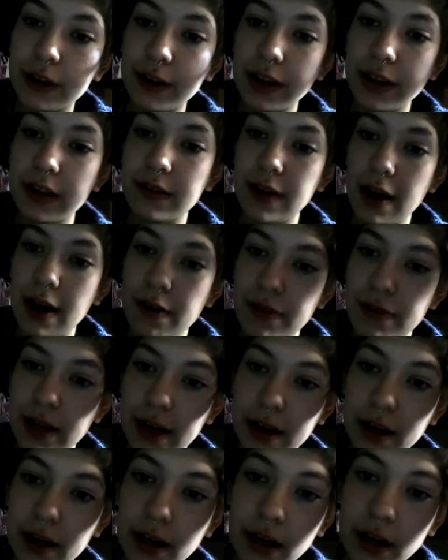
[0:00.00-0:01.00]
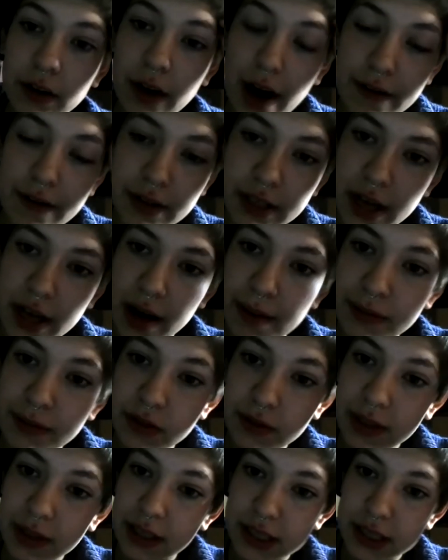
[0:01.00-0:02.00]
that stuff that you know had the time to
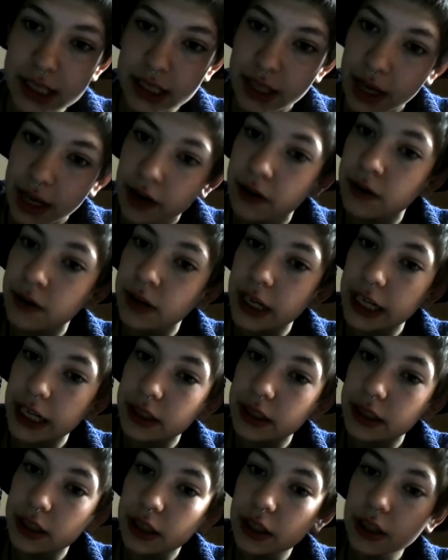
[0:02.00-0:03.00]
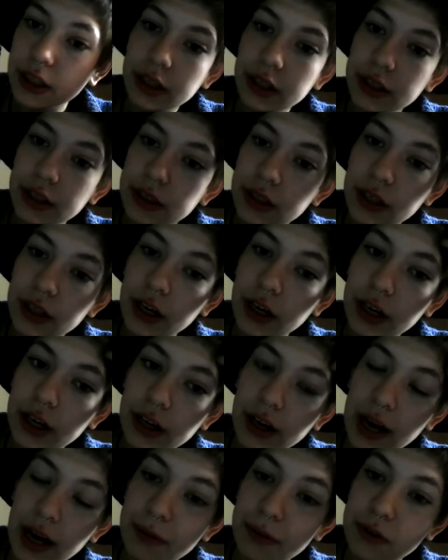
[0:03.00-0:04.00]
really sit down and are
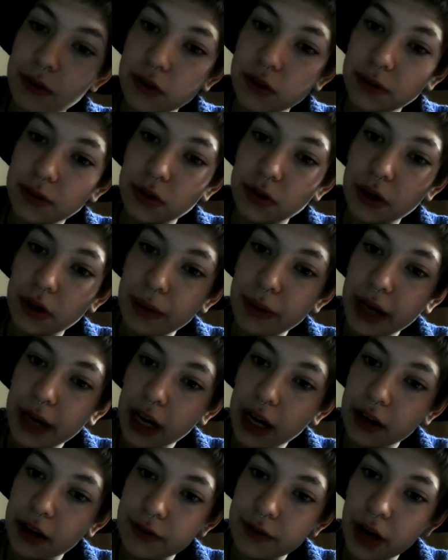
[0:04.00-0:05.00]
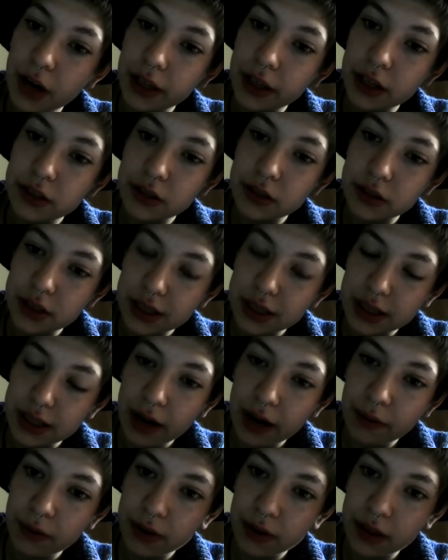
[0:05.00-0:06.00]
able to absorb that kind of knowledge and sit
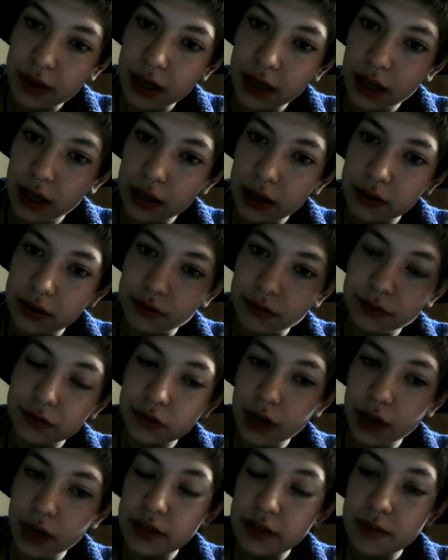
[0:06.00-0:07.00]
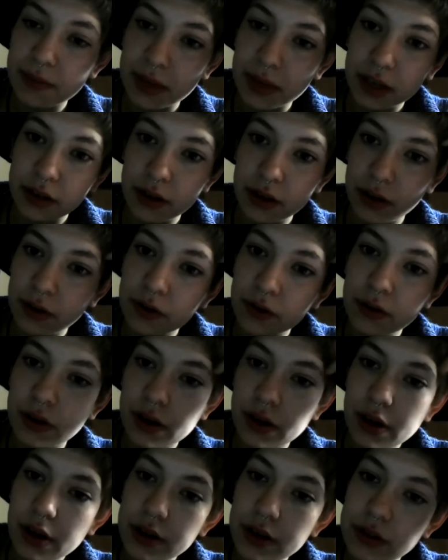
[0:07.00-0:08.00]
down with it and try something new
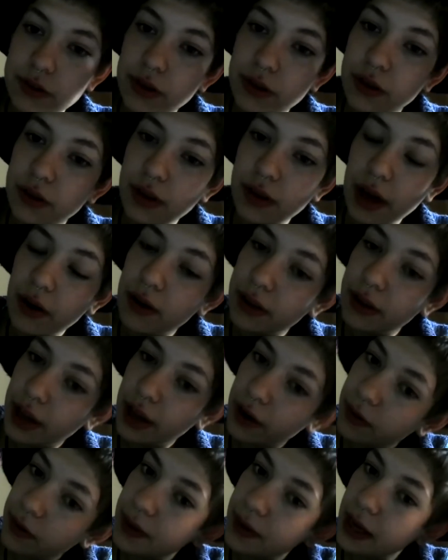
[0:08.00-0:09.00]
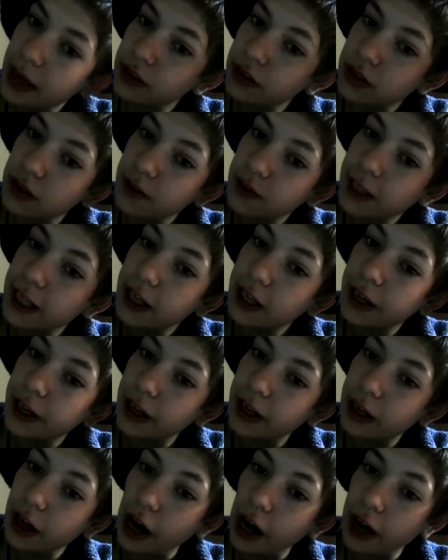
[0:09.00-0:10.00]
so that, that would be actually really
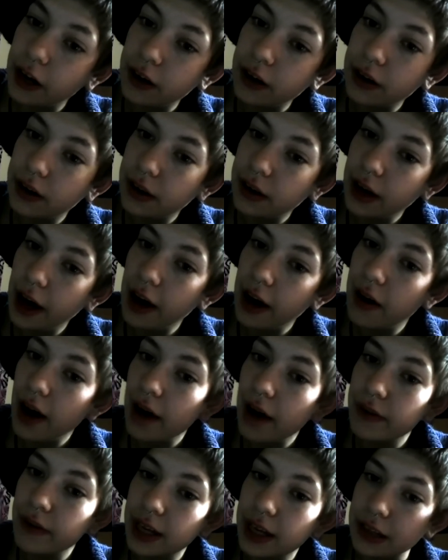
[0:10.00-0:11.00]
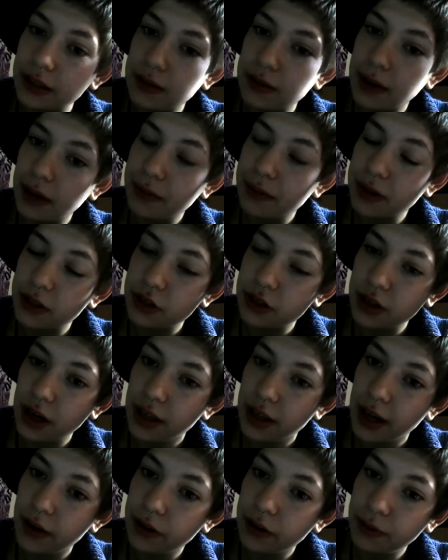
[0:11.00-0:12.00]
good on um, I, I would like to be able to share
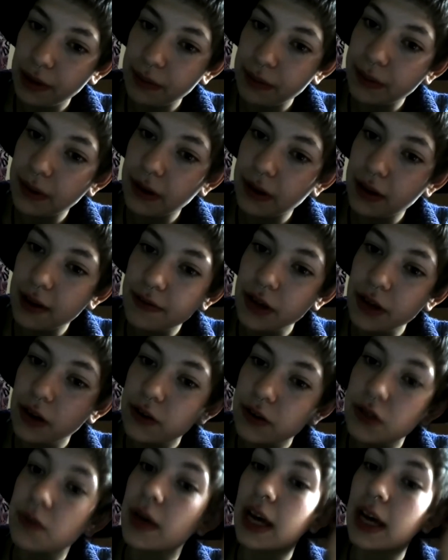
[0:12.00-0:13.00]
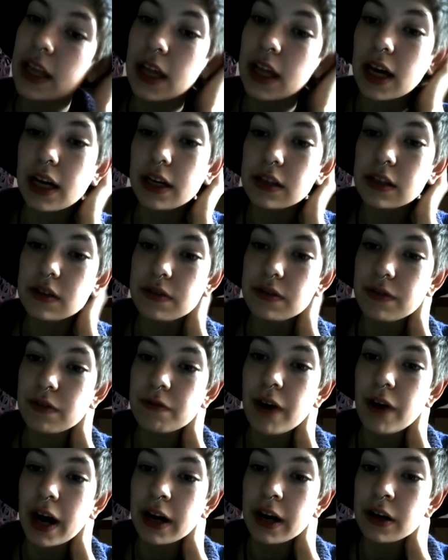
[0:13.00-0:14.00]
that with people if there's a way that it's
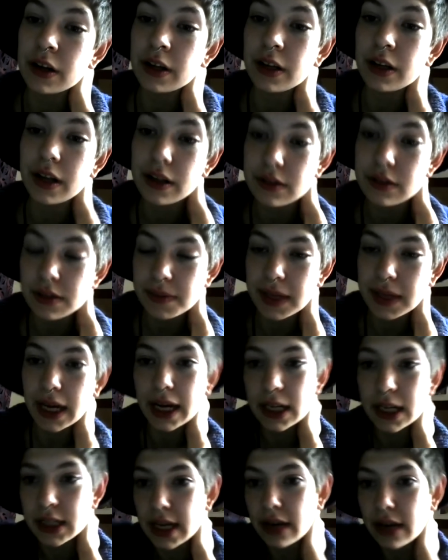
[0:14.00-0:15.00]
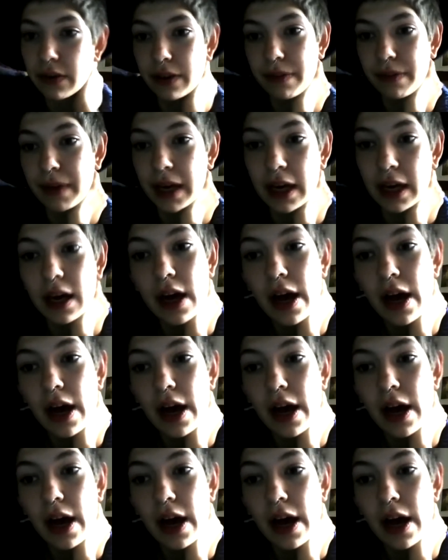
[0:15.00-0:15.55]
vinyl and something i can take with me